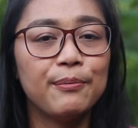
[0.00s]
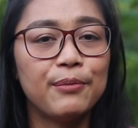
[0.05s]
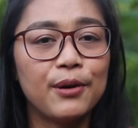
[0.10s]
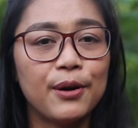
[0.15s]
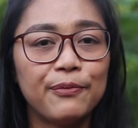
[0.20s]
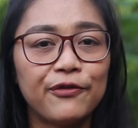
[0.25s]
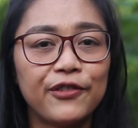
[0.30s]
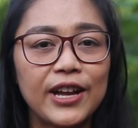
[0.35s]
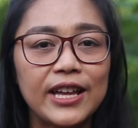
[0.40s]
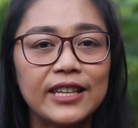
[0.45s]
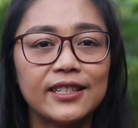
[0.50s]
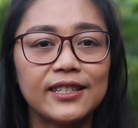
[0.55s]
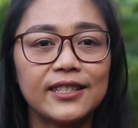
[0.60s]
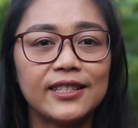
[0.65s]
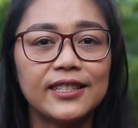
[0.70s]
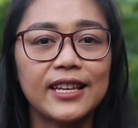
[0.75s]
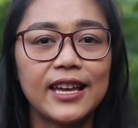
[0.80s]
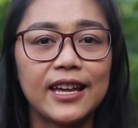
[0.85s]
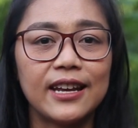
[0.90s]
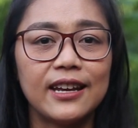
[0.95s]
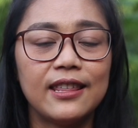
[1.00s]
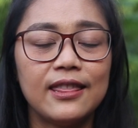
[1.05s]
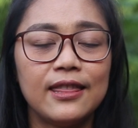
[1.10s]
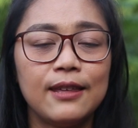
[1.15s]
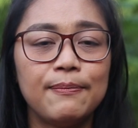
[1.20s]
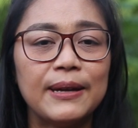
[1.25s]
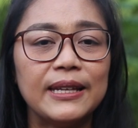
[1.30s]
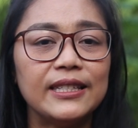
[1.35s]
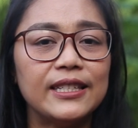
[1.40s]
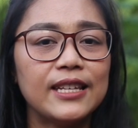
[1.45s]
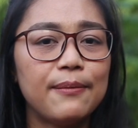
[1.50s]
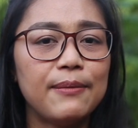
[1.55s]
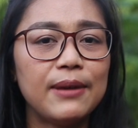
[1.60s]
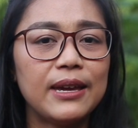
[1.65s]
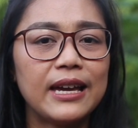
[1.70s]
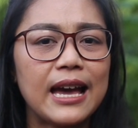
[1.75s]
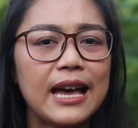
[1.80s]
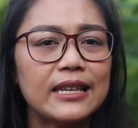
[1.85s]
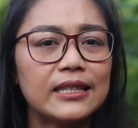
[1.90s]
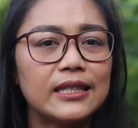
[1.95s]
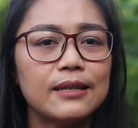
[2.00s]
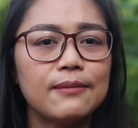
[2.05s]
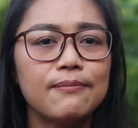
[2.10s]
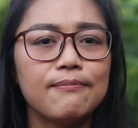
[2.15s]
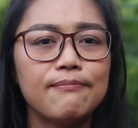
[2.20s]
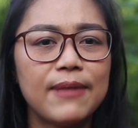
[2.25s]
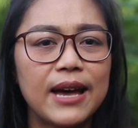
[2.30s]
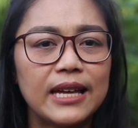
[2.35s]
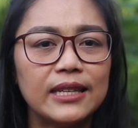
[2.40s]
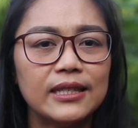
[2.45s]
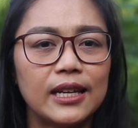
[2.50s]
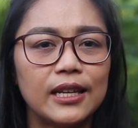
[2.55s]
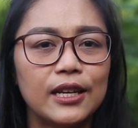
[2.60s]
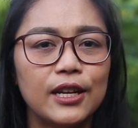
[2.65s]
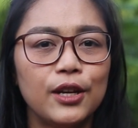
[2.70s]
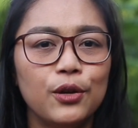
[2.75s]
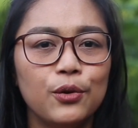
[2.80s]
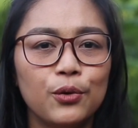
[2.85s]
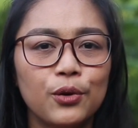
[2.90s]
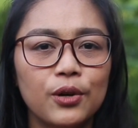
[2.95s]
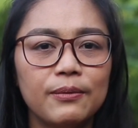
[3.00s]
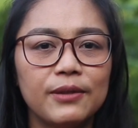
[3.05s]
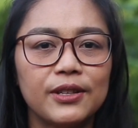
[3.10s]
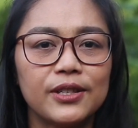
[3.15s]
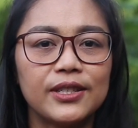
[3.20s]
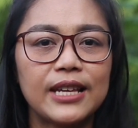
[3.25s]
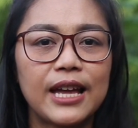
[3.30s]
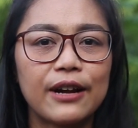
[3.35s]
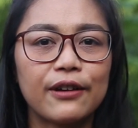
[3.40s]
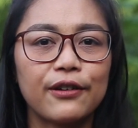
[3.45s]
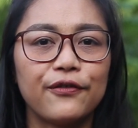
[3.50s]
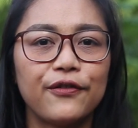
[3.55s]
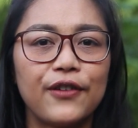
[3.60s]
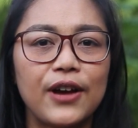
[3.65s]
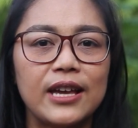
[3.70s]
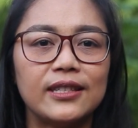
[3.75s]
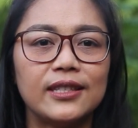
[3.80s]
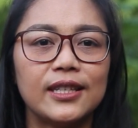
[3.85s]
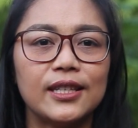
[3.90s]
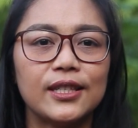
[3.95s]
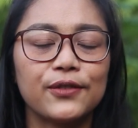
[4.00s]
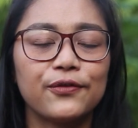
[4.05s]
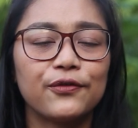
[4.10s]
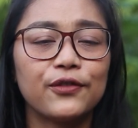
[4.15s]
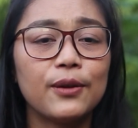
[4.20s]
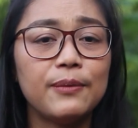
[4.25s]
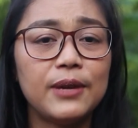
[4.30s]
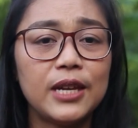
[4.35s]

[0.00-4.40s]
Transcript: Pope Francis said the pandemic has demanded enormous sacrifices from